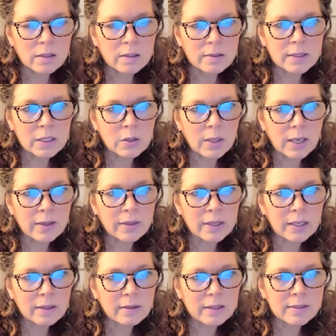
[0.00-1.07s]
So I
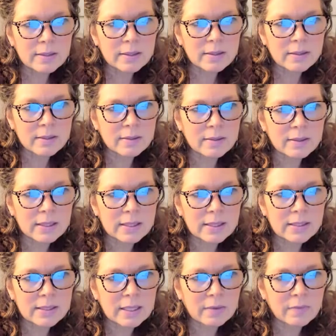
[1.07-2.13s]
think this is
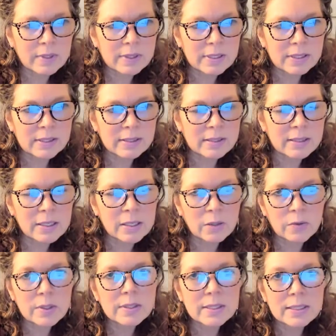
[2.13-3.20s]
you know,
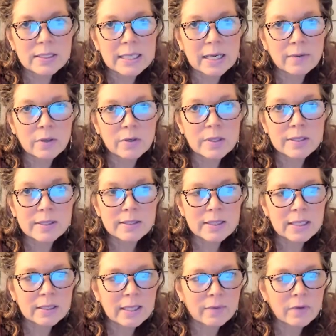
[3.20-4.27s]
this is down there. This is the
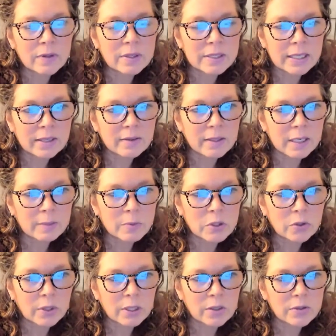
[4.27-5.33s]
11th deck that I'm
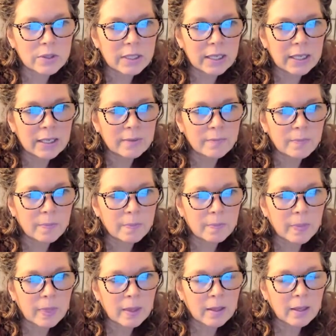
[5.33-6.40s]
showing you today.
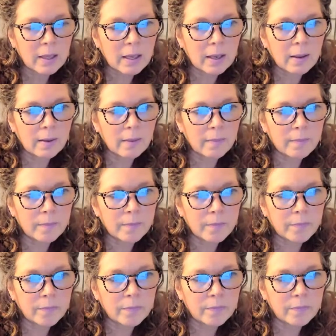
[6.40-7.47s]

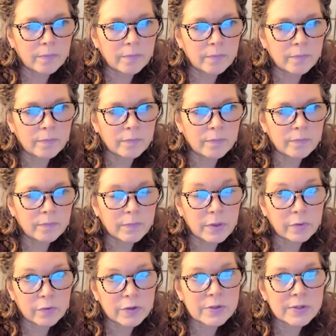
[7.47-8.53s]
The
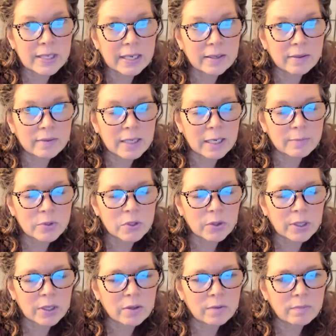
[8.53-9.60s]
first deck that I'm
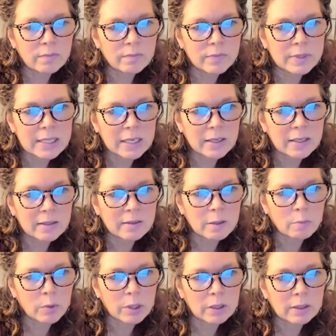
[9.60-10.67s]
showing you down at
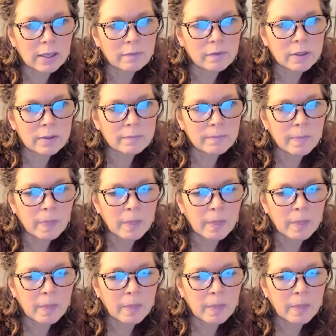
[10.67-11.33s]
number 11.